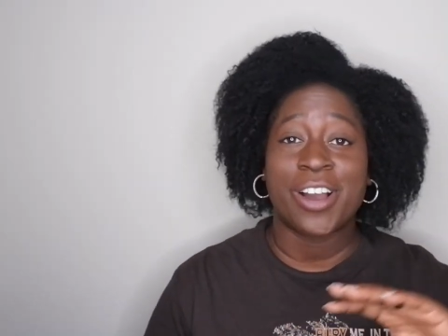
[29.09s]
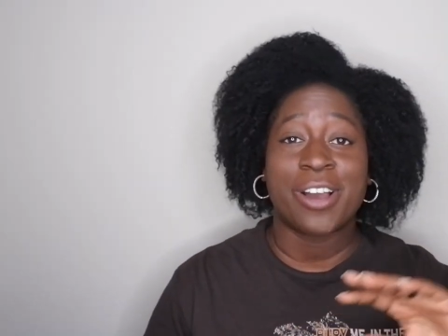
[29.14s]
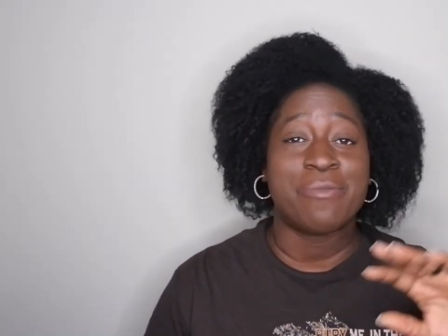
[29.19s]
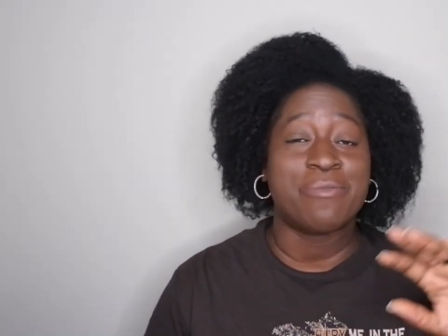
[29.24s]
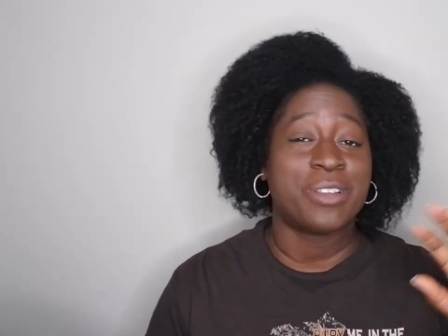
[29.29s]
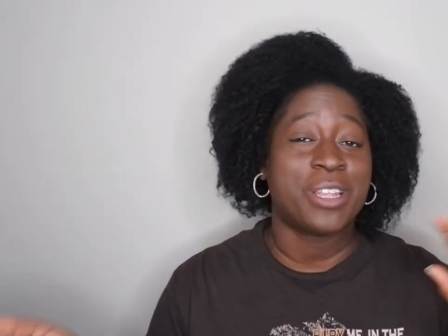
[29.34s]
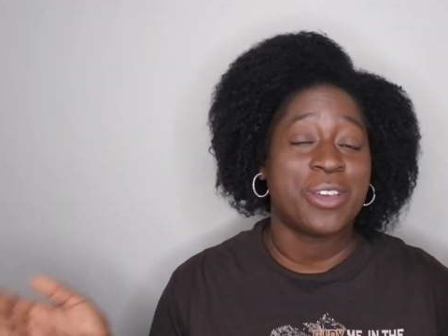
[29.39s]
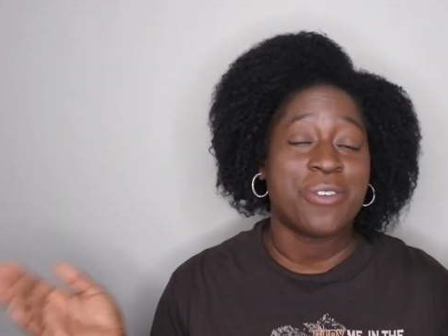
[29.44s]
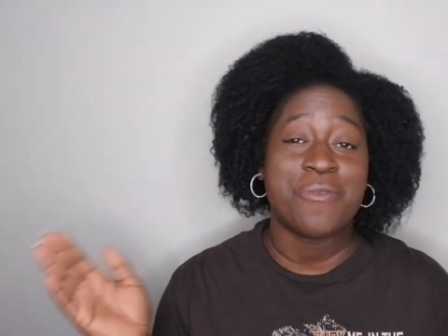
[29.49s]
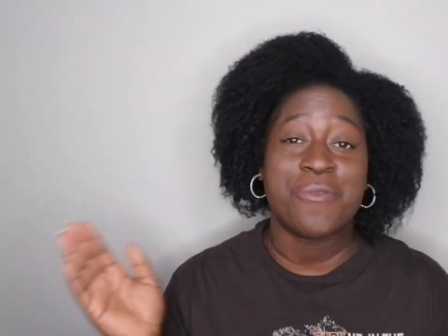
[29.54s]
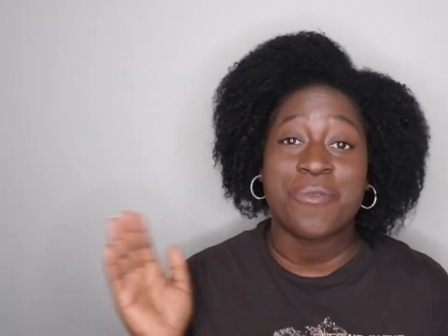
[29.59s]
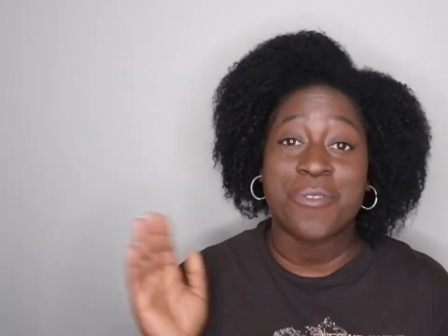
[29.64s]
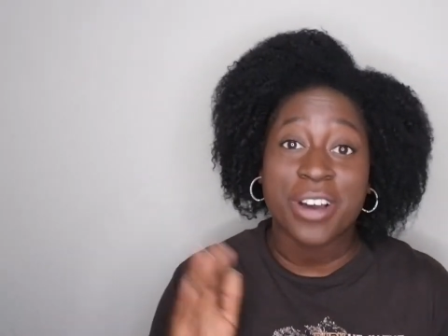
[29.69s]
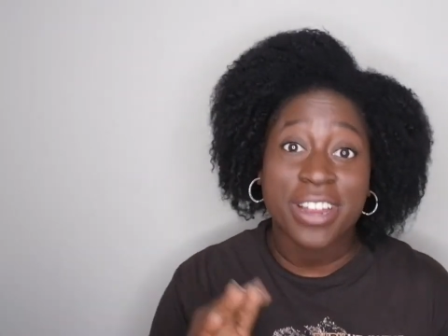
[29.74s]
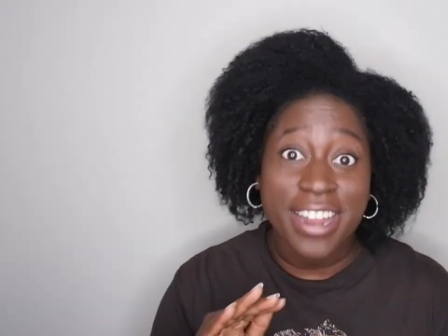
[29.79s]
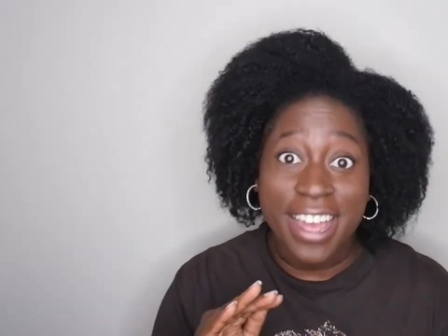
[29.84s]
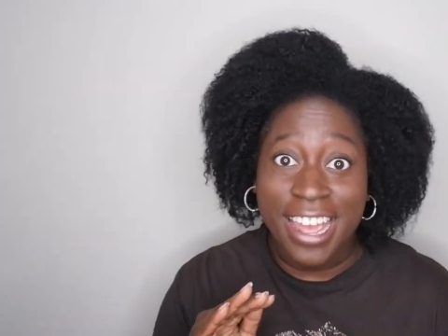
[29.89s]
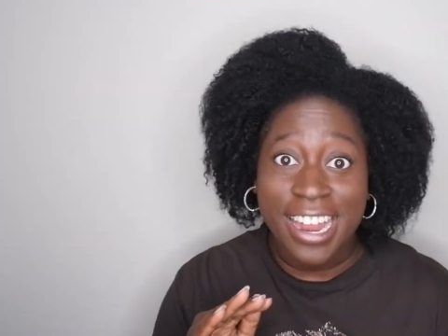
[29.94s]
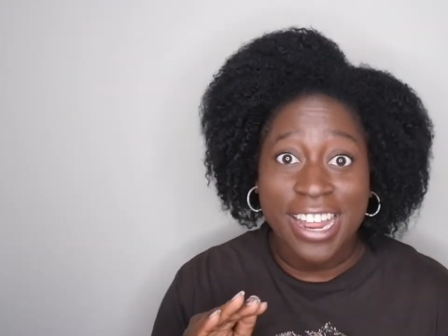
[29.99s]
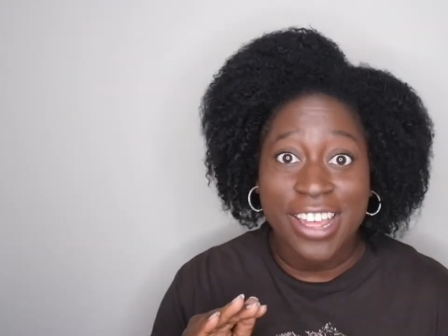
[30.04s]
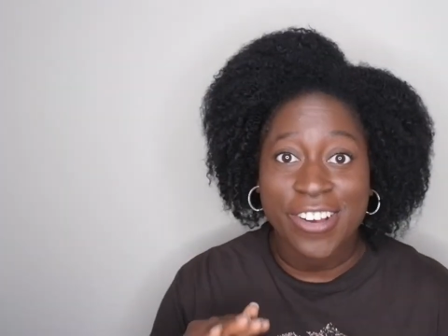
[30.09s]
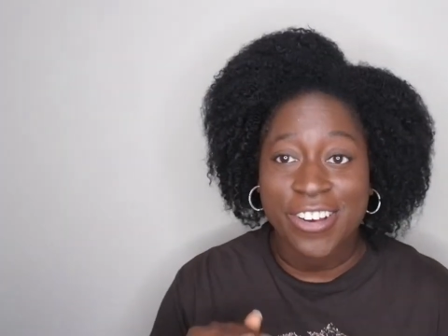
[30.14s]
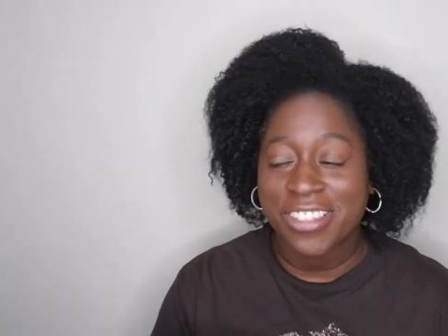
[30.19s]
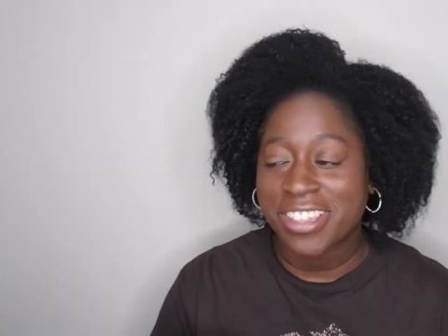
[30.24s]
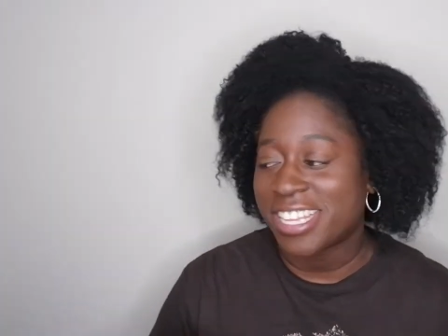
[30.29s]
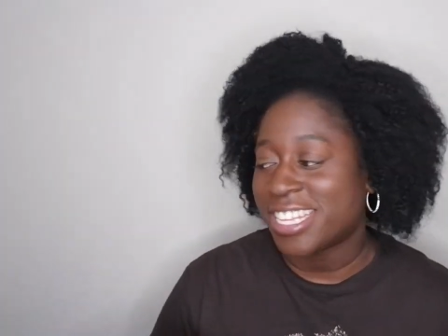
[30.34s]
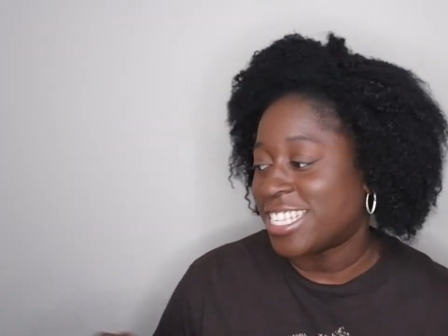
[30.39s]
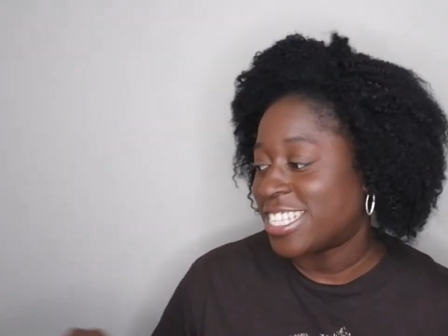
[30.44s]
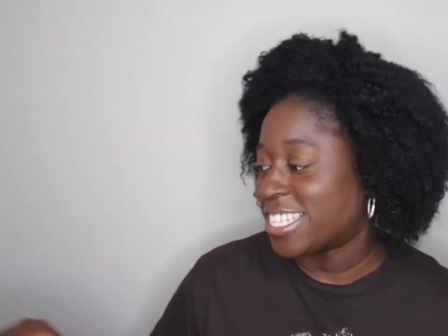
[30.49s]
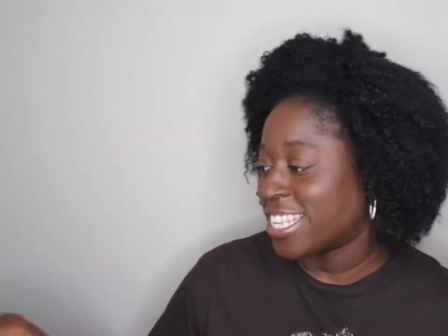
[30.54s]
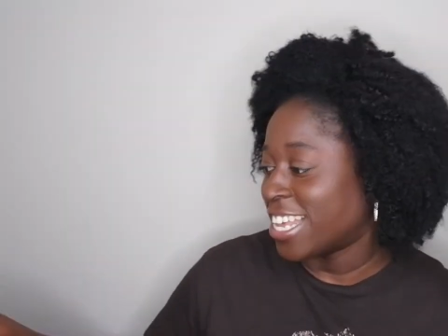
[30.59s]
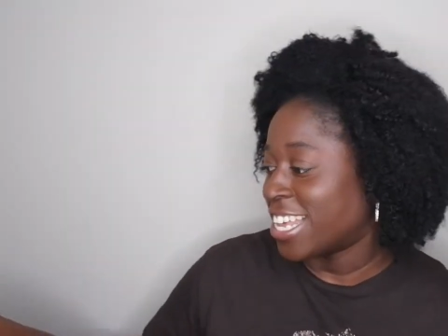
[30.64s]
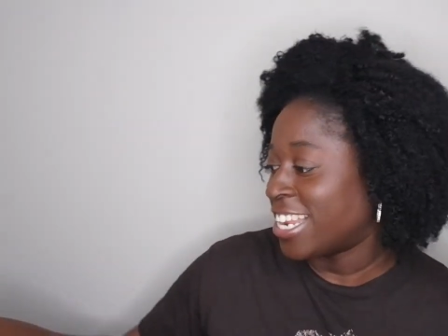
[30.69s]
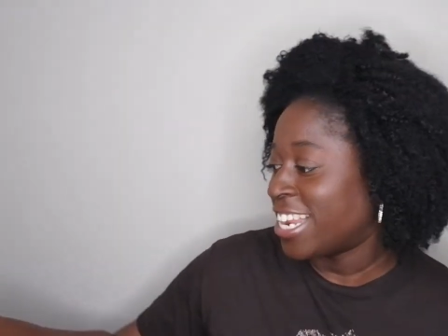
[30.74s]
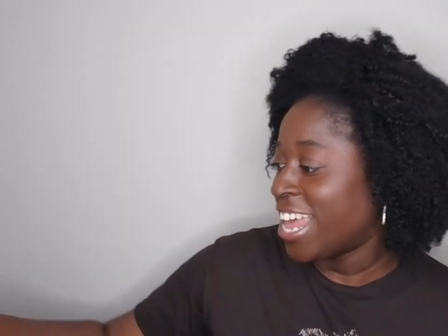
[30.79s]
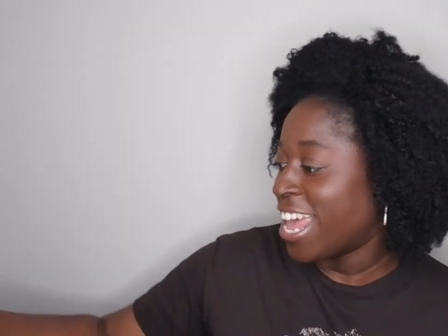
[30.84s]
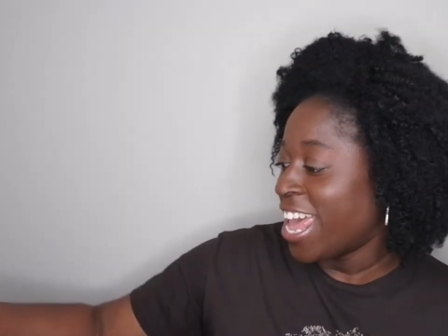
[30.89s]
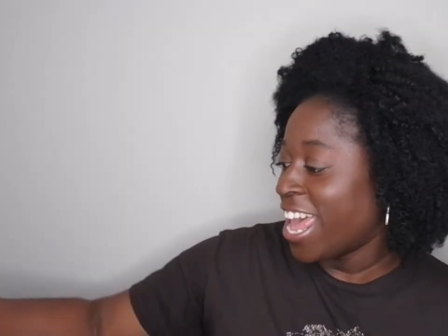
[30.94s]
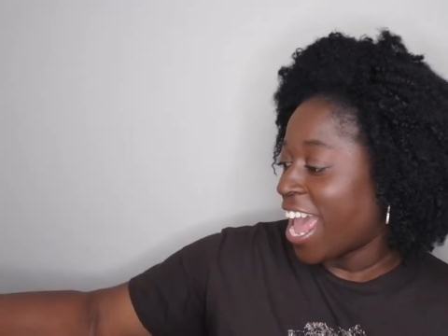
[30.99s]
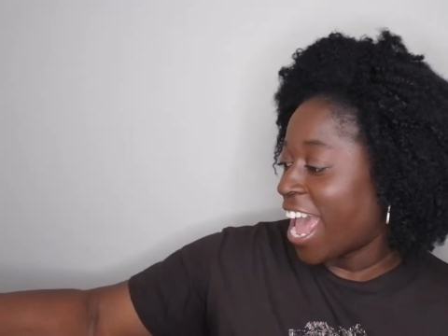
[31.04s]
complete 180 on this scent.